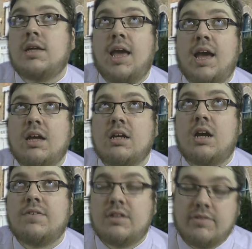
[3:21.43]
Yeah,
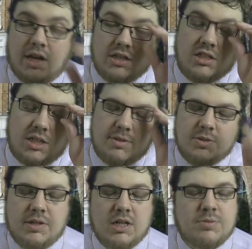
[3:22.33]
I think the relationship
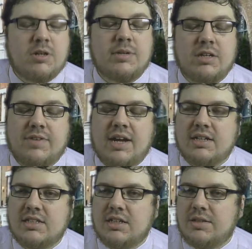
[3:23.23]
between us will be a
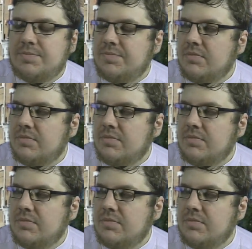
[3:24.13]
factor.